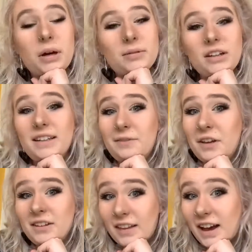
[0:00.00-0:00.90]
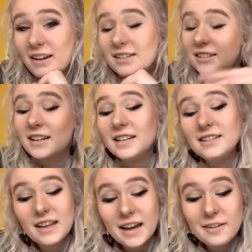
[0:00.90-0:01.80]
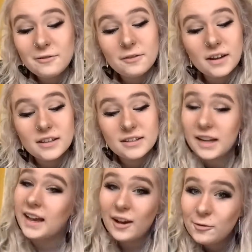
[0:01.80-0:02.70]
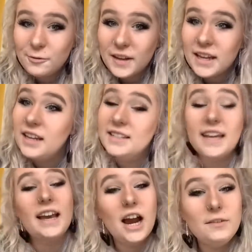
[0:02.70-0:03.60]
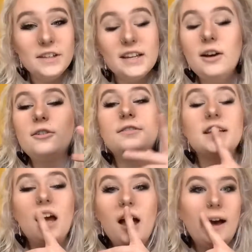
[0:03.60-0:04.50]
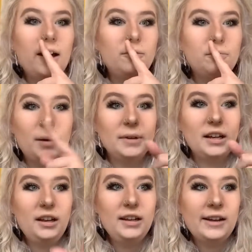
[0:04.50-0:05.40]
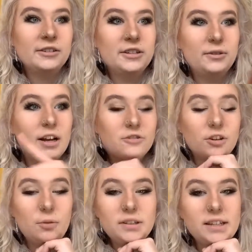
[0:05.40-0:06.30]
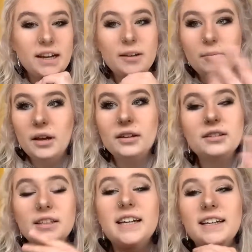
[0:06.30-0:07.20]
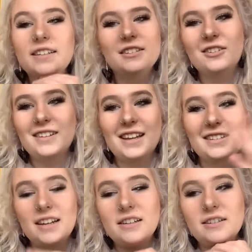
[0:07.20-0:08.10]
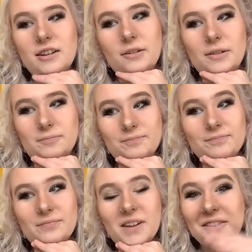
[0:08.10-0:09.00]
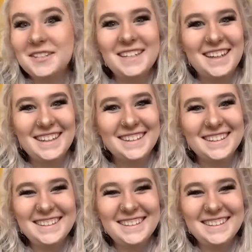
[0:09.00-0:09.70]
I'm gonna leave it at that. Stay safe, stay healthy, take care of yourselves. Um, I'm gonna learn how to do an outro one day, but today is not that day. So um, I'll see you later.